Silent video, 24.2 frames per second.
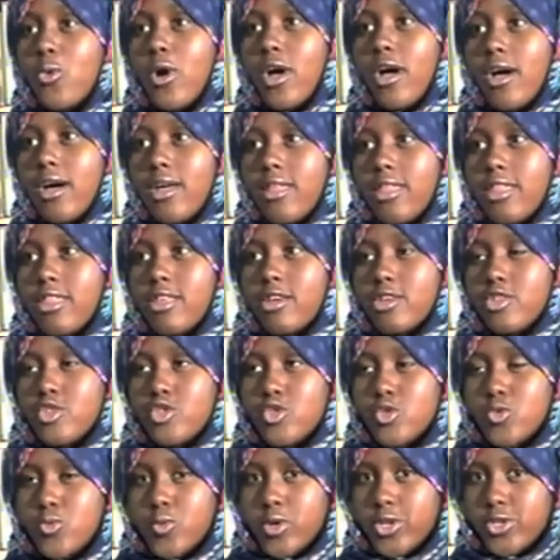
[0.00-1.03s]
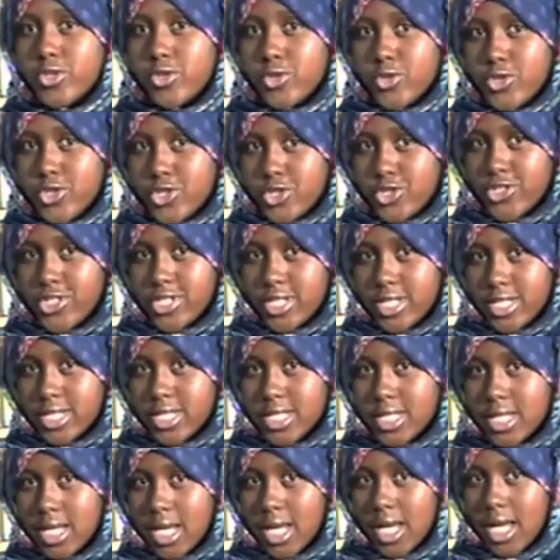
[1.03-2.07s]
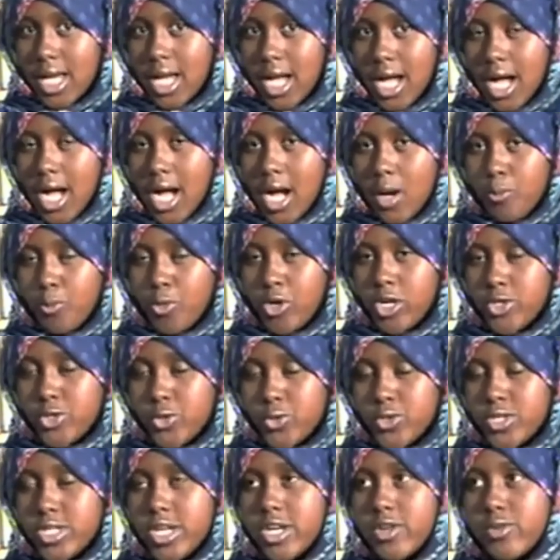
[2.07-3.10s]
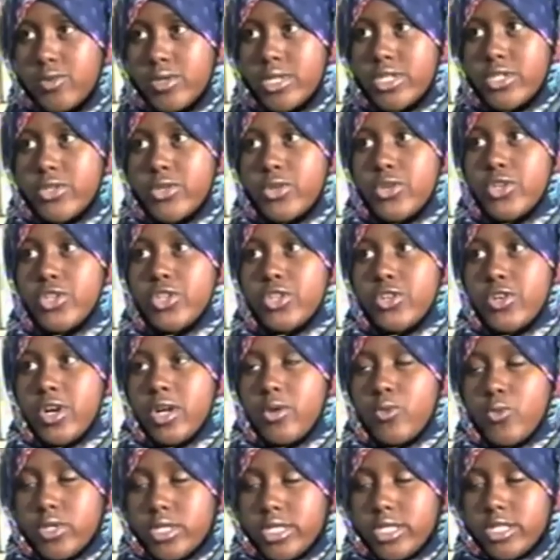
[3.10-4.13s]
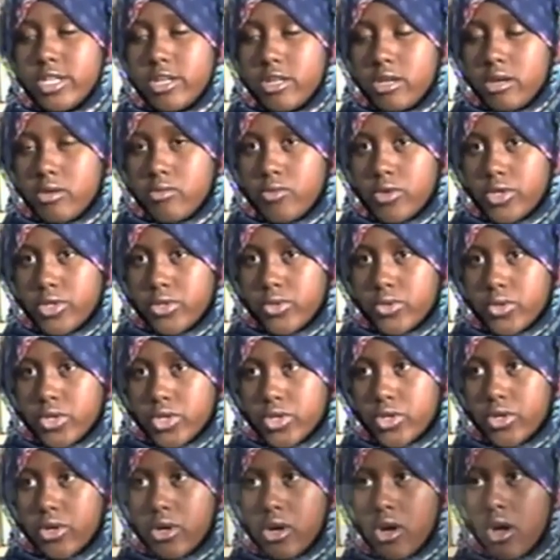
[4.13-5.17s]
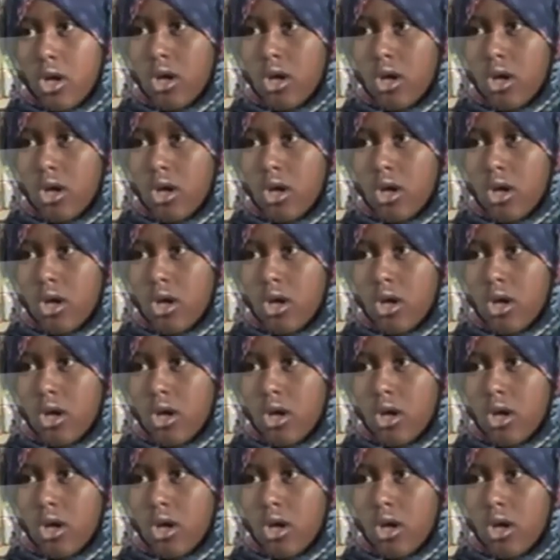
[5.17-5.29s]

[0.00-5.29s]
with 2 researchers. One associate researcher and 1 senior researcher.